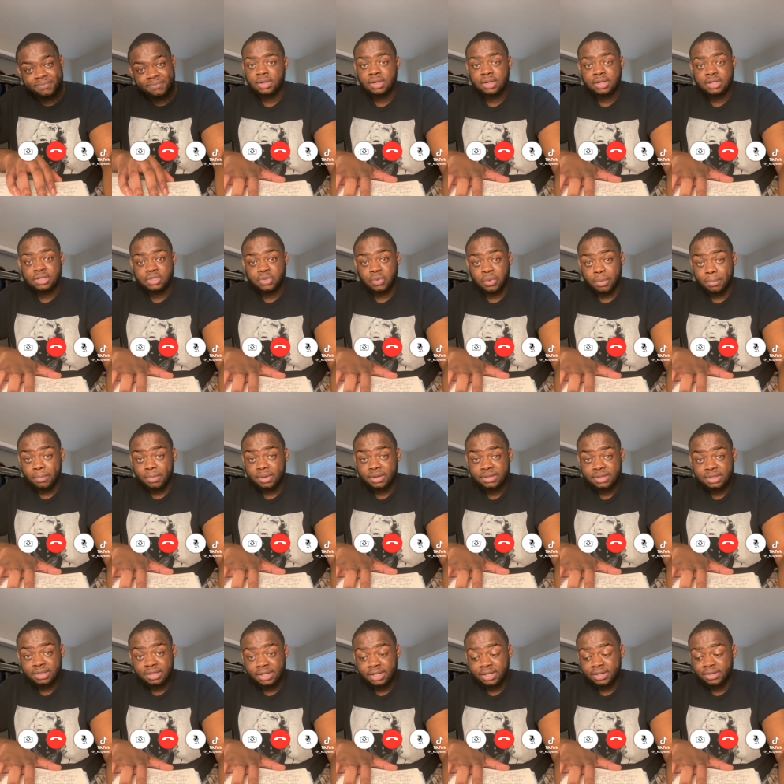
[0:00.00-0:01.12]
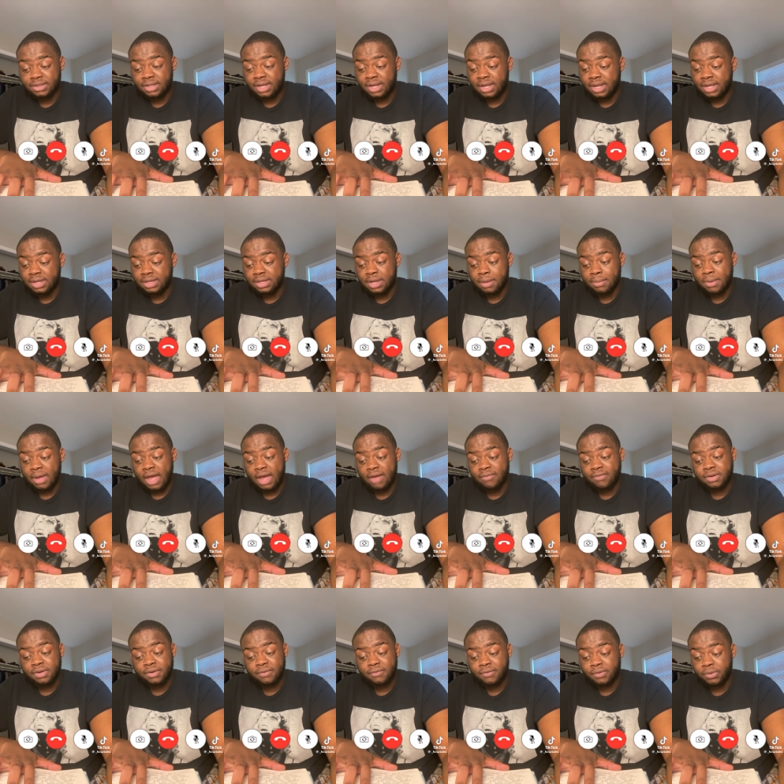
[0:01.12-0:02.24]
So a month later, they end up having
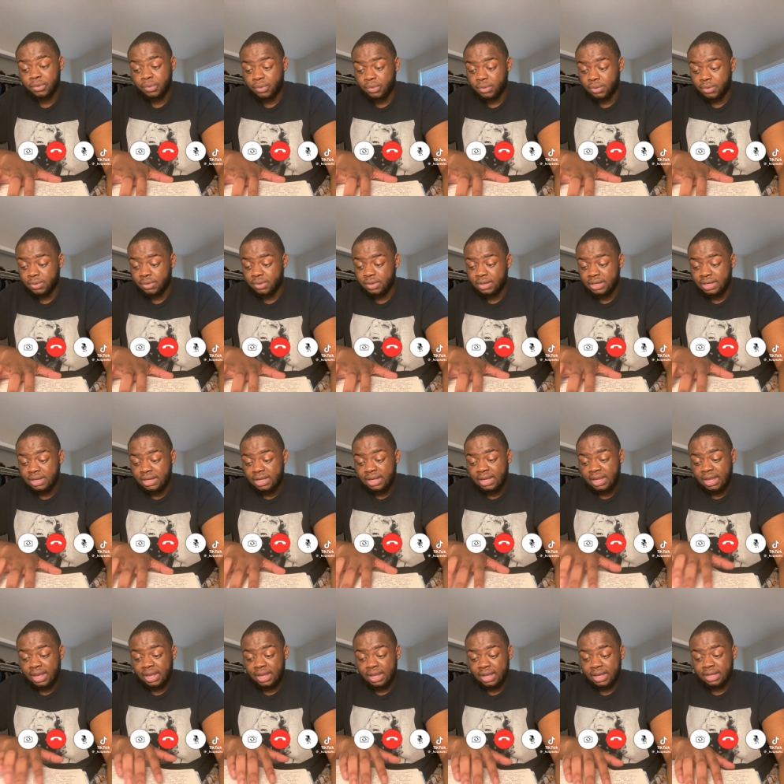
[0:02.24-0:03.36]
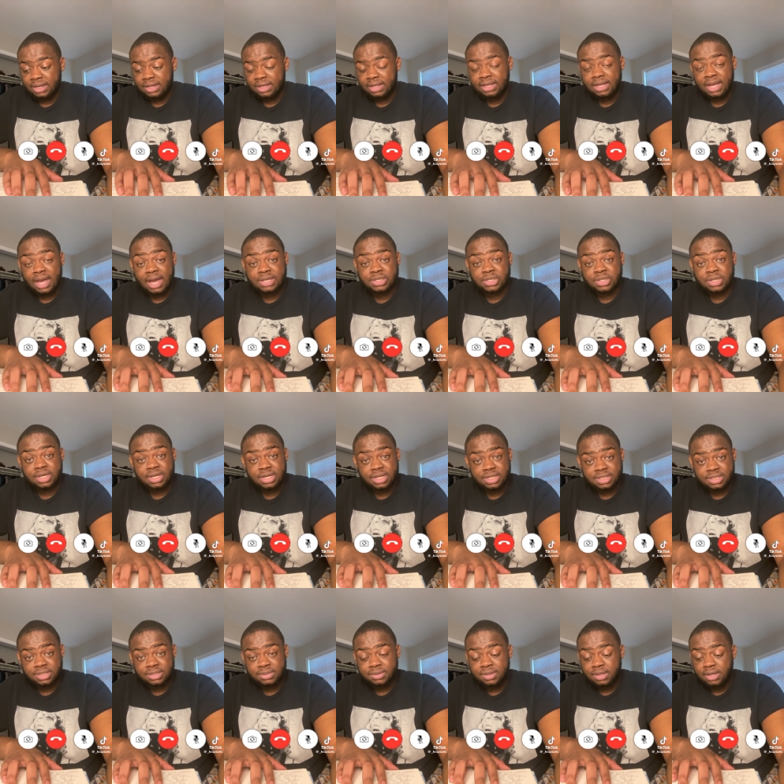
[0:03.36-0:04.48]
a funeral, and he has a
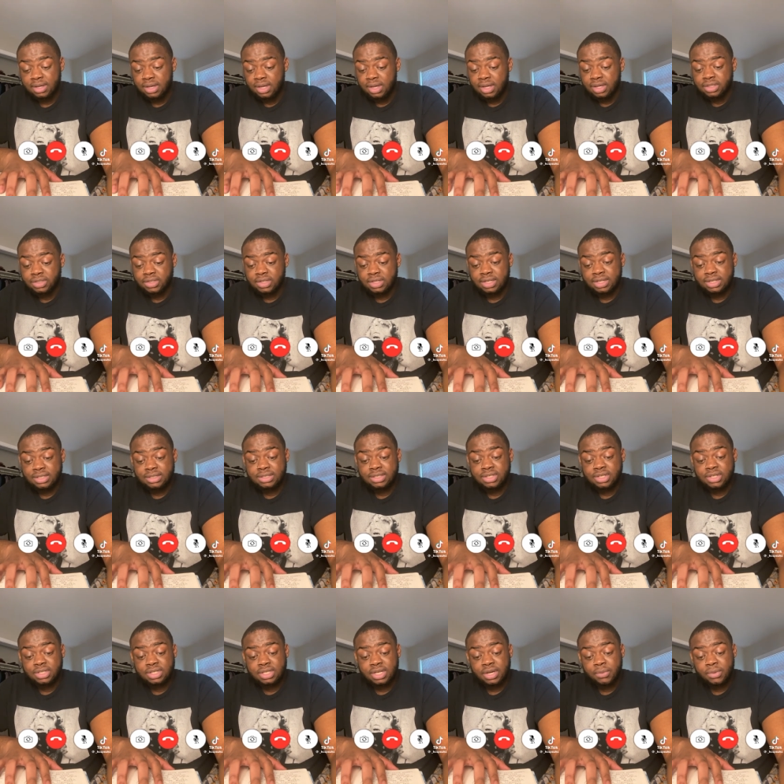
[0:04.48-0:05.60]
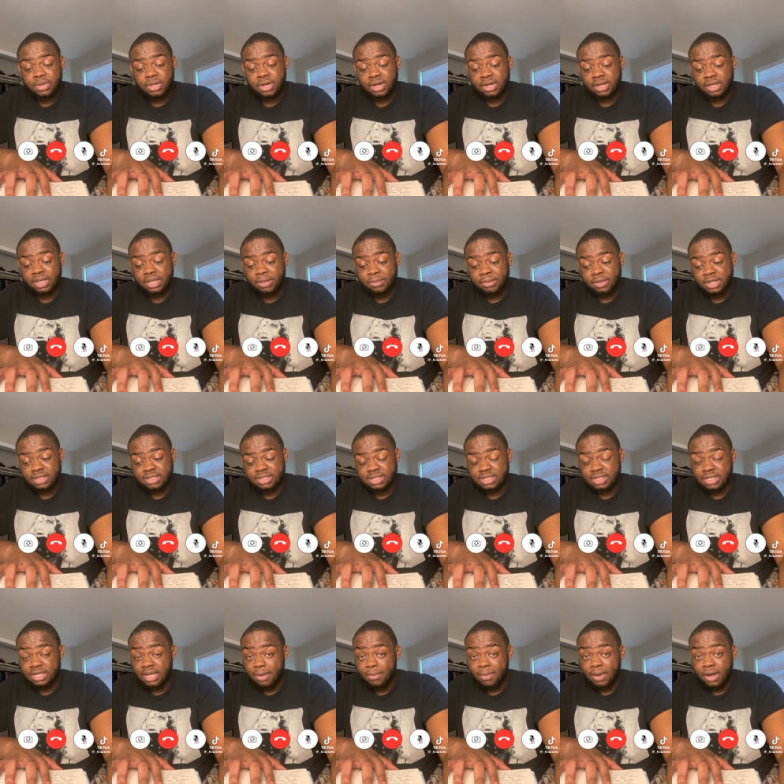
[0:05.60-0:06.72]
cousin. She said we're going to keep cousin's
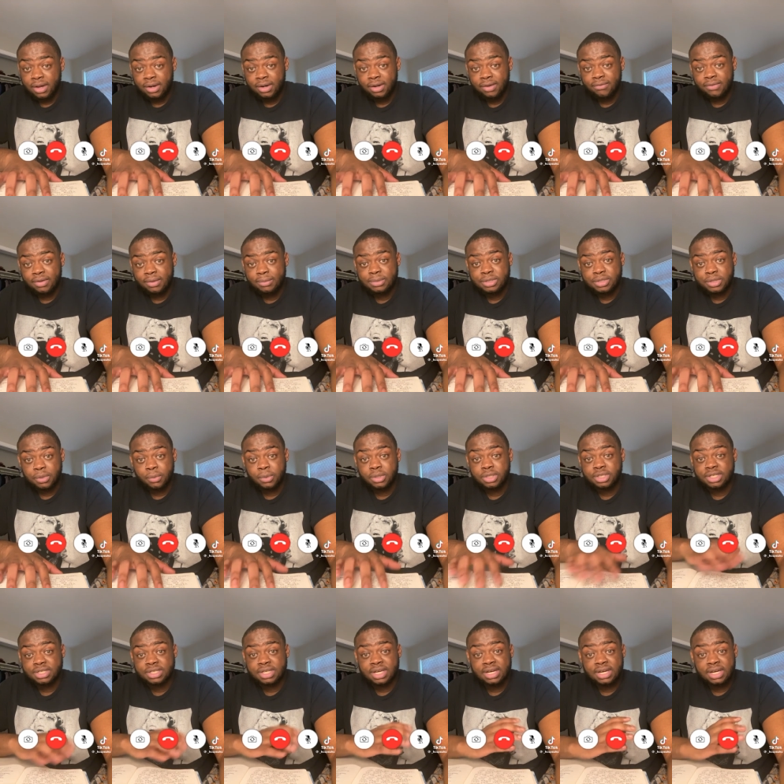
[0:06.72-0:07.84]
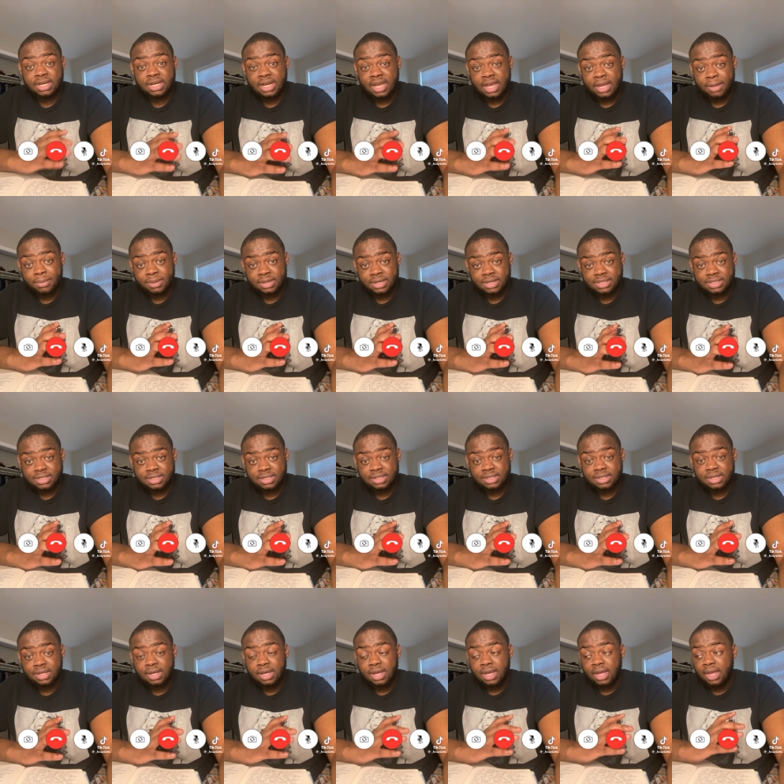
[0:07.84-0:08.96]
name out of it, so we're just going to name cousin,
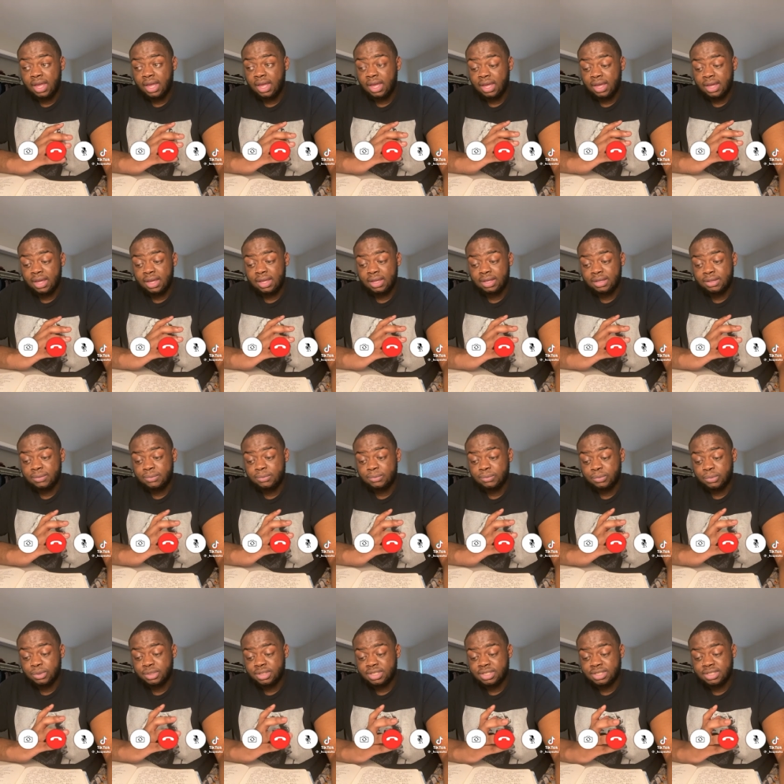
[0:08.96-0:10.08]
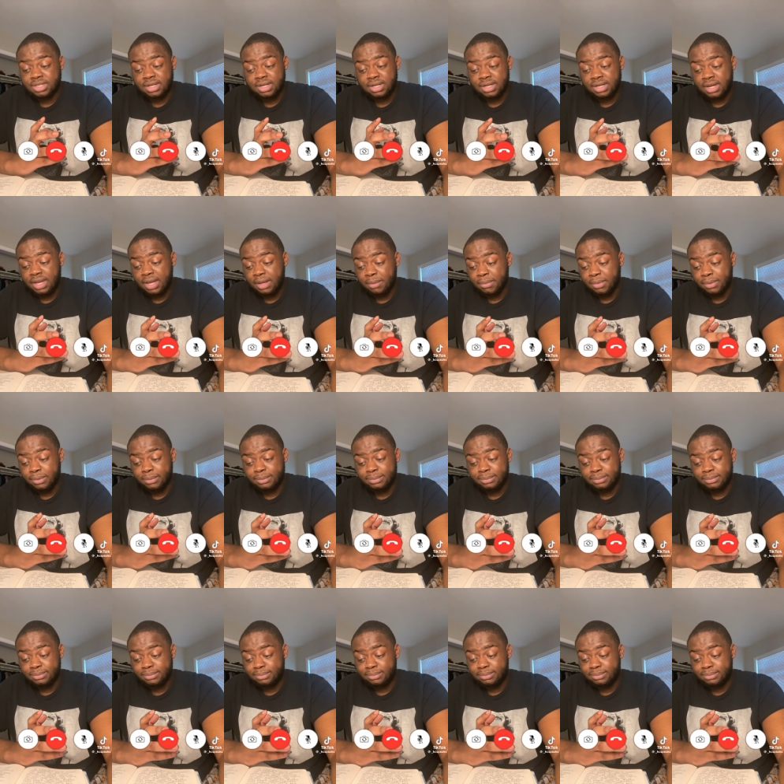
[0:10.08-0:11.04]
and we're just going to name him